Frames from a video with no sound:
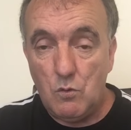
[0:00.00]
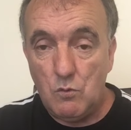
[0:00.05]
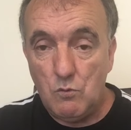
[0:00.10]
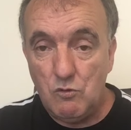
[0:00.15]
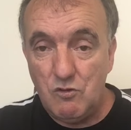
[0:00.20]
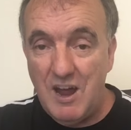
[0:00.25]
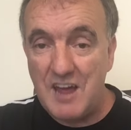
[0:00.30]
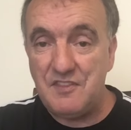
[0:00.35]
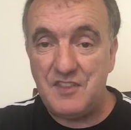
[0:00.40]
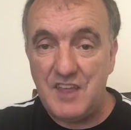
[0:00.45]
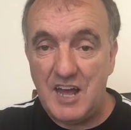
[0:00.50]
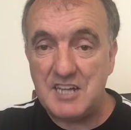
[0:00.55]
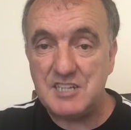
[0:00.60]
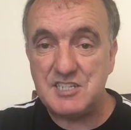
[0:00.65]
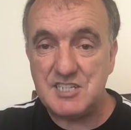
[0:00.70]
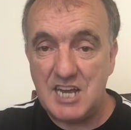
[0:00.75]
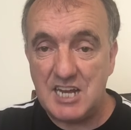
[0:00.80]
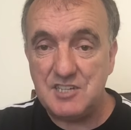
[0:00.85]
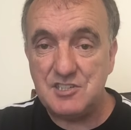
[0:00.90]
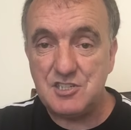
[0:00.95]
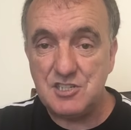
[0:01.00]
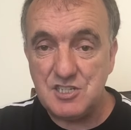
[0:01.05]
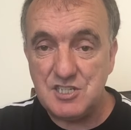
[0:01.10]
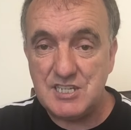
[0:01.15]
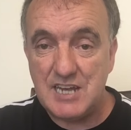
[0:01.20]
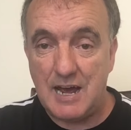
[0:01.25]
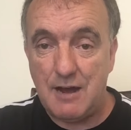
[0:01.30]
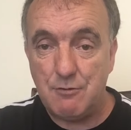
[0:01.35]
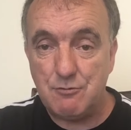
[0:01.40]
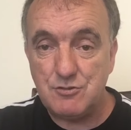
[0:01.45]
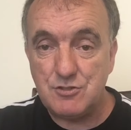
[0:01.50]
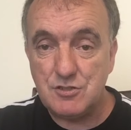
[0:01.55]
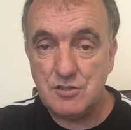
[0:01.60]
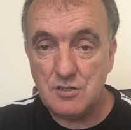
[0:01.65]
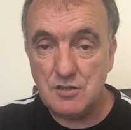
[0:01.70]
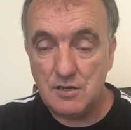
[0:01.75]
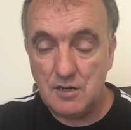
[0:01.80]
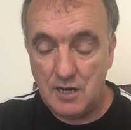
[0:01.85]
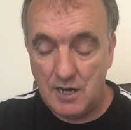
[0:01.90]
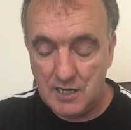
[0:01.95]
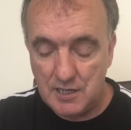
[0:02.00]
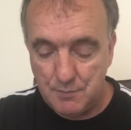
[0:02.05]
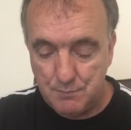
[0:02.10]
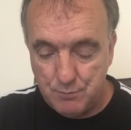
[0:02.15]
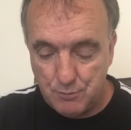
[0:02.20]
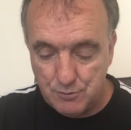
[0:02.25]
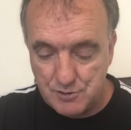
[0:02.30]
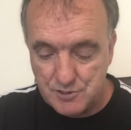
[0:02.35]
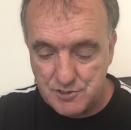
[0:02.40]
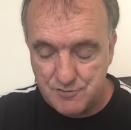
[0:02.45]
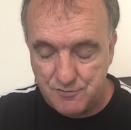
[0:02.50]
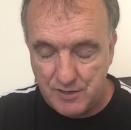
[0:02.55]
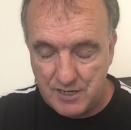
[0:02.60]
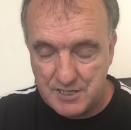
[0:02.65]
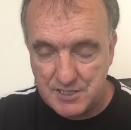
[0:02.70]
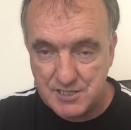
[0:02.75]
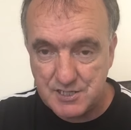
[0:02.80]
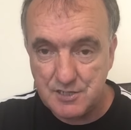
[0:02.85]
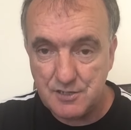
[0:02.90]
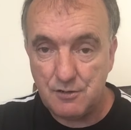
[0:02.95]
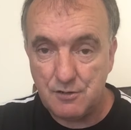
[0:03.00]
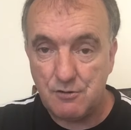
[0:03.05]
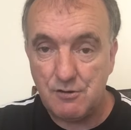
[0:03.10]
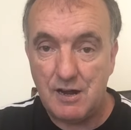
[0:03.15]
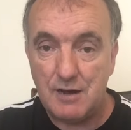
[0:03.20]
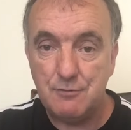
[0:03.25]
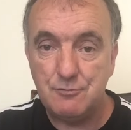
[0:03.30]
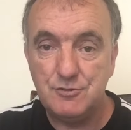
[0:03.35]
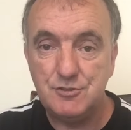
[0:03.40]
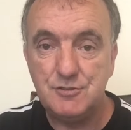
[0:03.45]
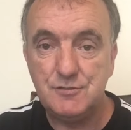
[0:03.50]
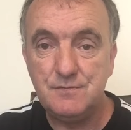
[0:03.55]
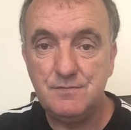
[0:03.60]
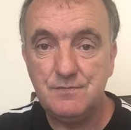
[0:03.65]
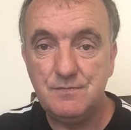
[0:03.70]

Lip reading: read that sentence out and he put his face to the ground.